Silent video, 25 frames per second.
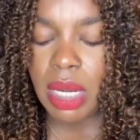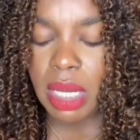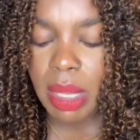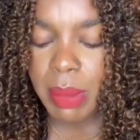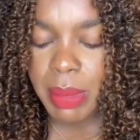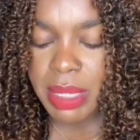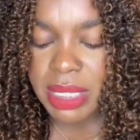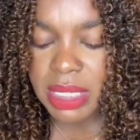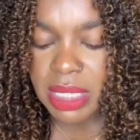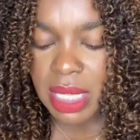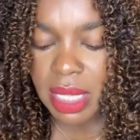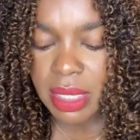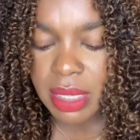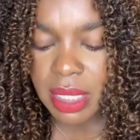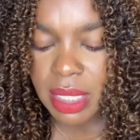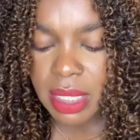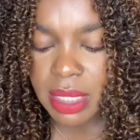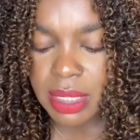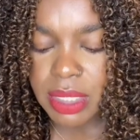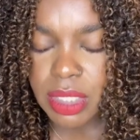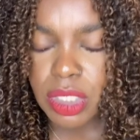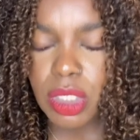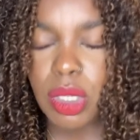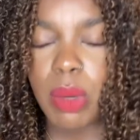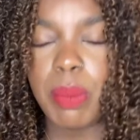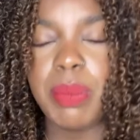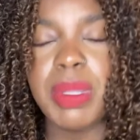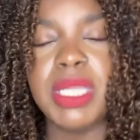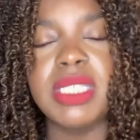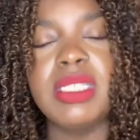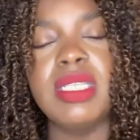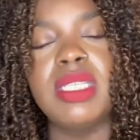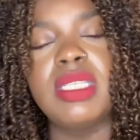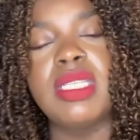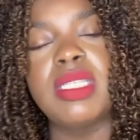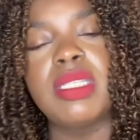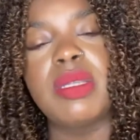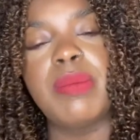let me say this. Your
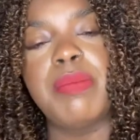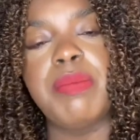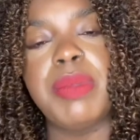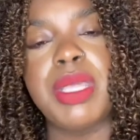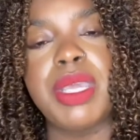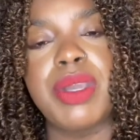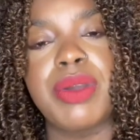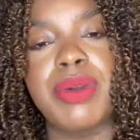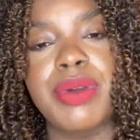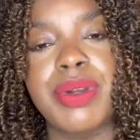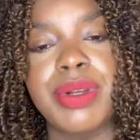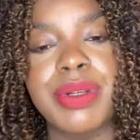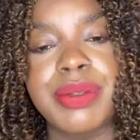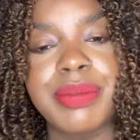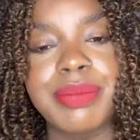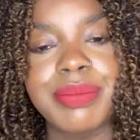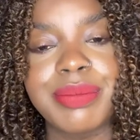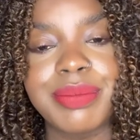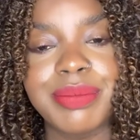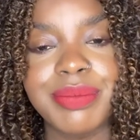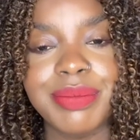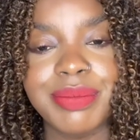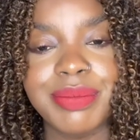business is a mirror.